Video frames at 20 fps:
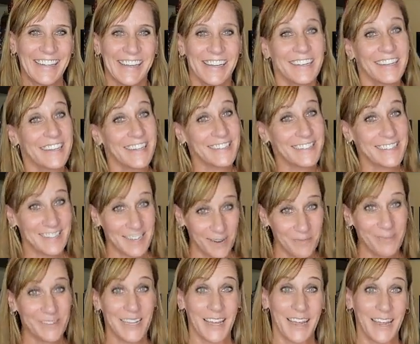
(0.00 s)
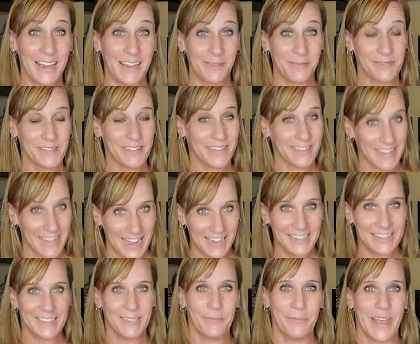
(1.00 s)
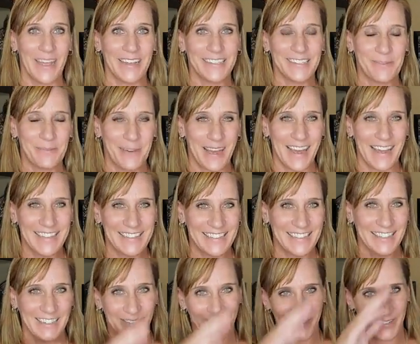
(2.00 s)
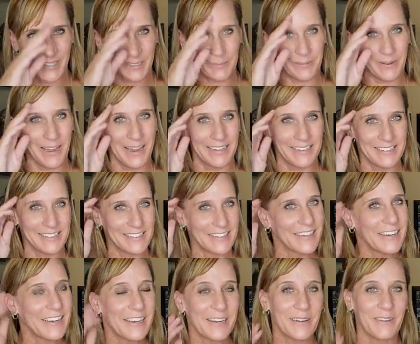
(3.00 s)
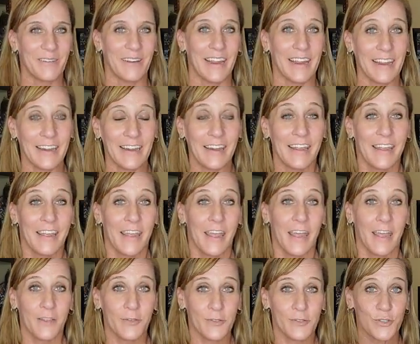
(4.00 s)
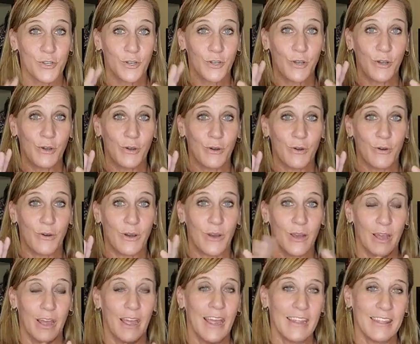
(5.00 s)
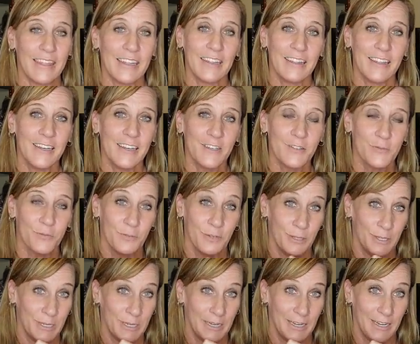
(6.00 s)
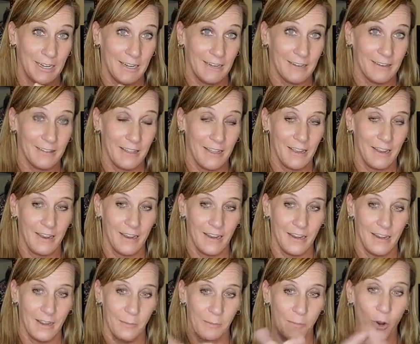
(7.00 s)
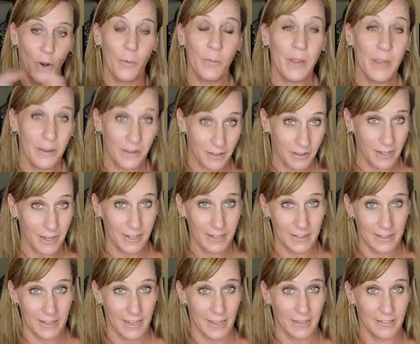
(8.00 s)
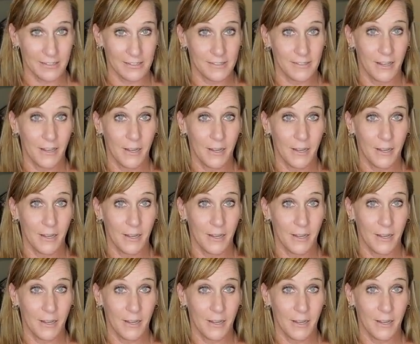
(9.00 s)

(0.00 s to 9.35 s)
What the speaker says: Because sometimes that's the best positive response, right? And so I think that it's really neat that in a moment like this,